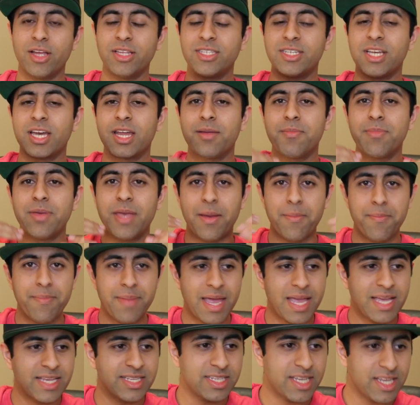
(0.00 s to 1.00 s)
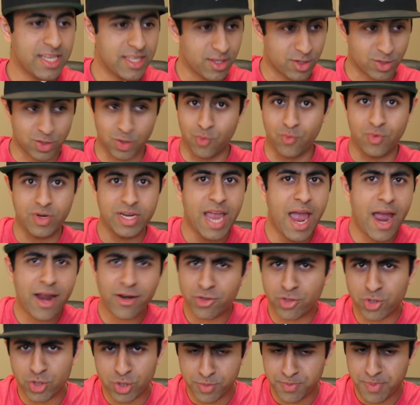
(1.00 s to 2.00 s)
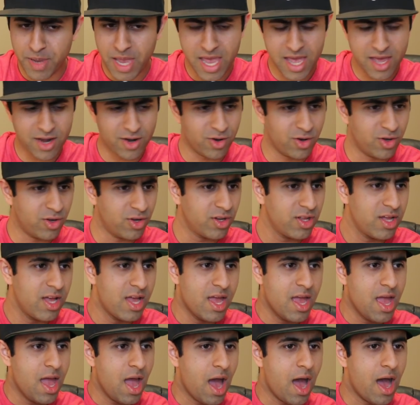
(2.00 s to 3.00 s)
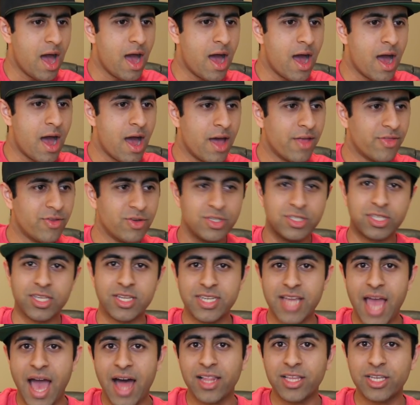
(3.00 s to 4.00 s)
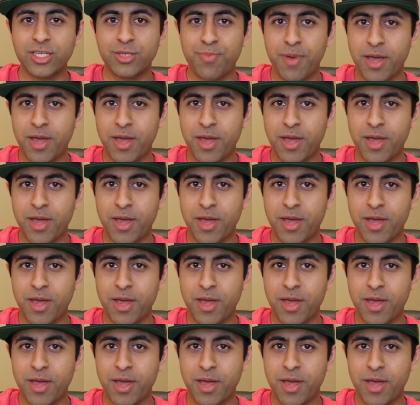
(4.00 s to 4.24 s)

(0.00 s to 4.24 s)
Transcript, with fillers: It's going to be amazing. There's a reactors panel. Uh, there's the Dallas